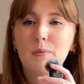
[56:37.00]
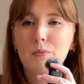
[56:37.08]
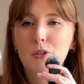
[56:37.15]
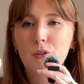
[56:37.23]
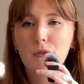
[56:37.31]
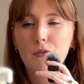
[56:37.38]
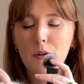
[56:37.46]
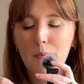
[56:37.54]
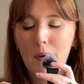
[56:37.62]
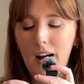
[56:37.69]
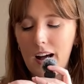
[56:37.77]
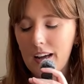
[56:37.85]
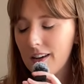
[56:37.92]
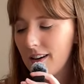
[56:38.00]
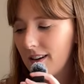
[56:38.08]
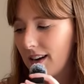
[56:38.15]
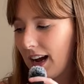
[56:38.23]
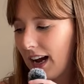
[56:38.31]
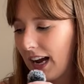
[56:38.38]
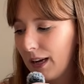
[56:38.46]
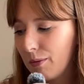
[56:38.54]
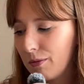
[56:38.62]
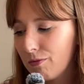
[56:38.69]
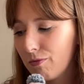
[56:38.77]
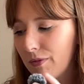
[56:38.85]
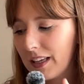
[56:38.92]
So for the pattern, I
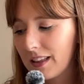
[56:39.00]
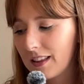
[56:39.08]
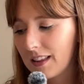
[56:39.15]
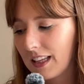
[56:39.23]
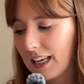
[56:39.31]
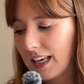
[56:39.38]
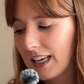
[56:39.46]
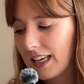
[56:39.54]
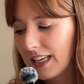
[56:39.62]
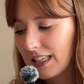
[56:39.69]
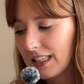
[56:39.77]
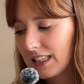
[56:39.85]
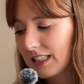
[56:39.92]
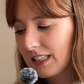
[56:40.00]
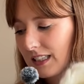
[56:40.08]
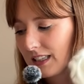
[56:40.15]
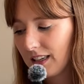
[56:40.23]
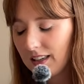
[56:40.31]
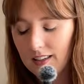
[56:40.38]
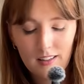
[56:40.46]
would rate these.